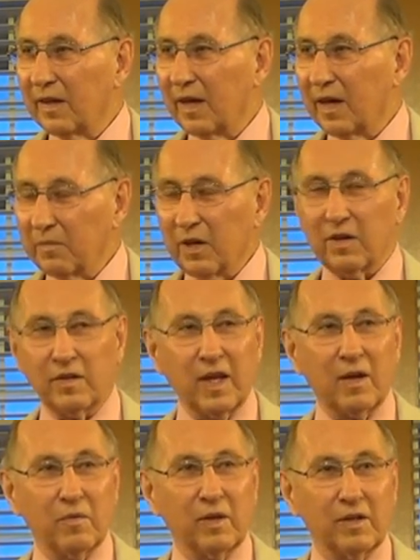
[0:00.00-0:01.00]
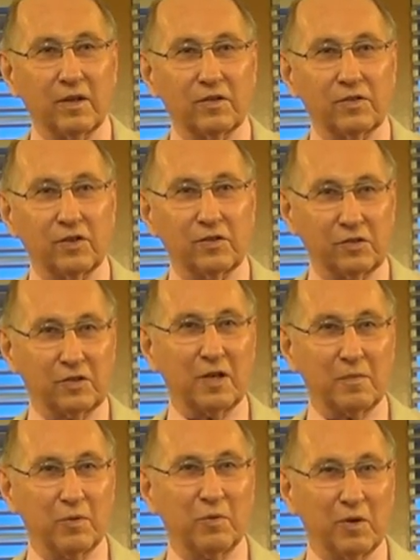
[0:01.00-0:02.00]
I bear you that witness as a
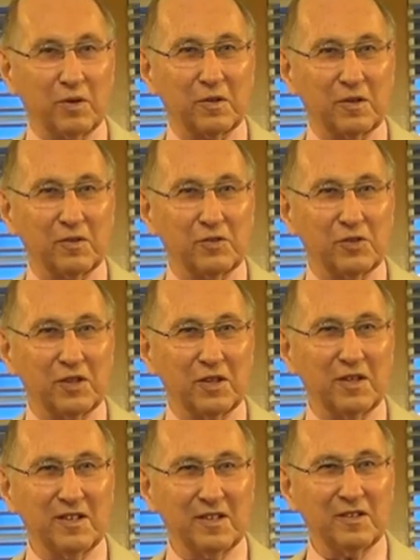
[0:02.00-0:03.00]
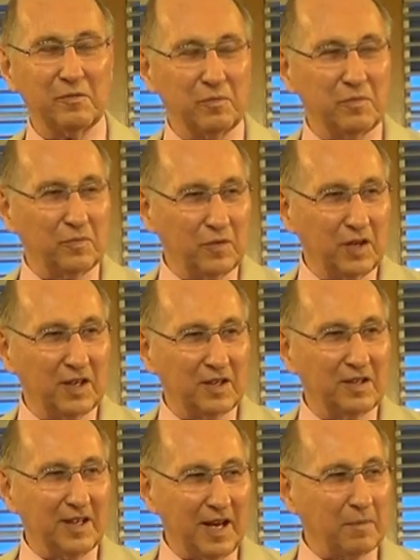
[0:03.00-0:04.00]
temple worker and see that it
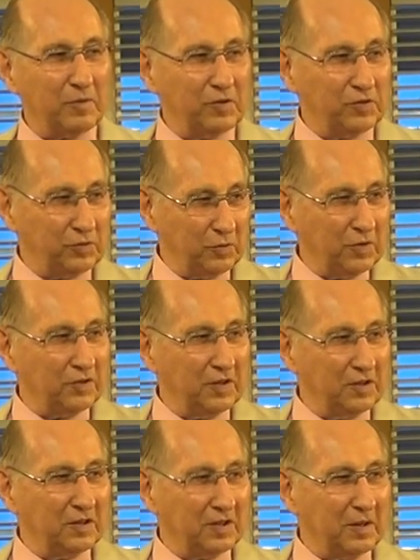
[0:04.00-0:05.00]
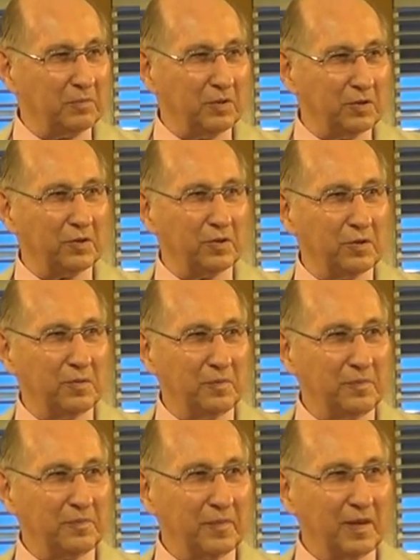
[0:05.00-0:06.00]
happens within the temple too.
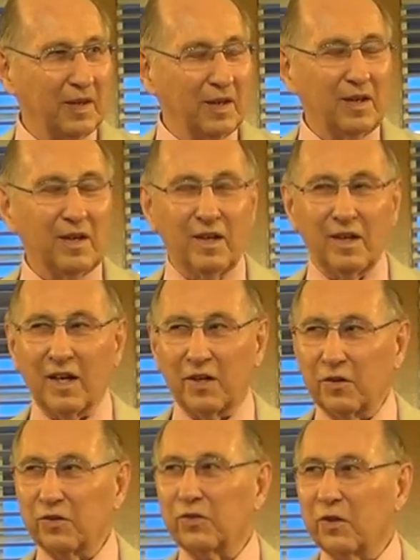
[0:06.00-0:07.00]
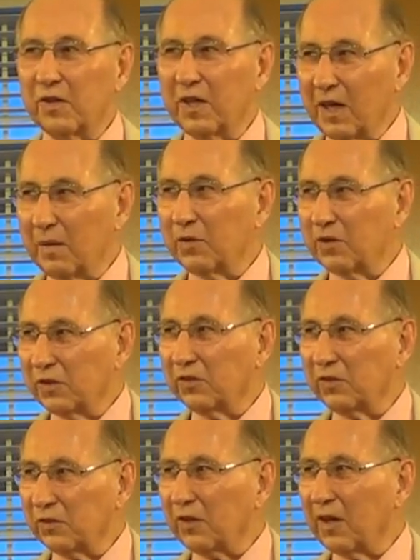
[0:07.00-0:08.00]
And I do so in the name of
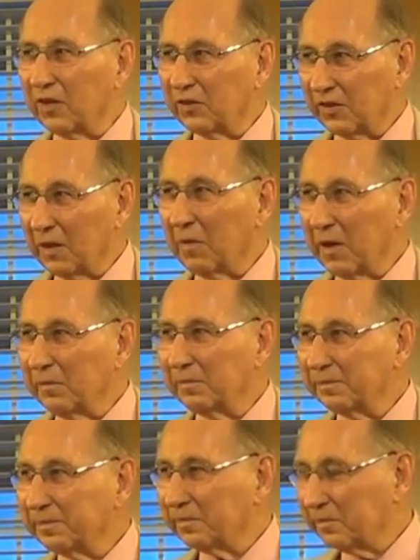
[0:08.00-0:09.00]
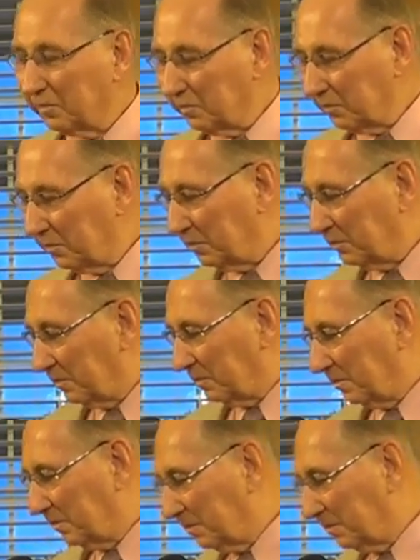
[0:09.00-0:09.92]
Jesus Christ, amen.